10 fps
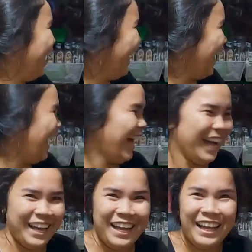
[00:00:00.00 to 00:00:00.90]
Okay,
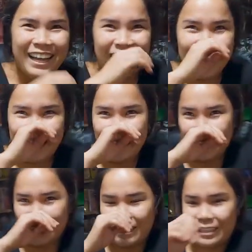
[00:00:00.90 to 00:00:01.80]
40 pesos,
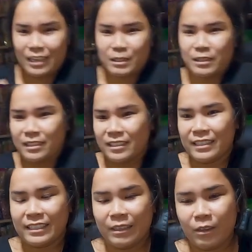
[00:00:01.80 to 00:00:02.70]
right? Yes.
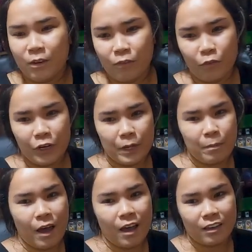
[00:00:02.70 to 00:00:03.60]
Here's 40
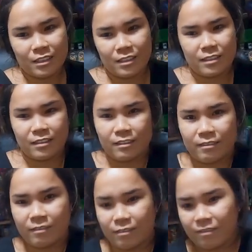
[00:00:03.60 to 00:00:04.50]
bucks. 40
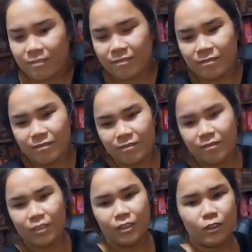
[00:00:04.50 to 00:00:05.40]
bucks.
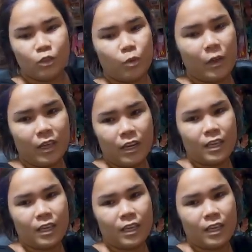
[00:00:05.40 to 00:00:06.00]
Here's 20. 20.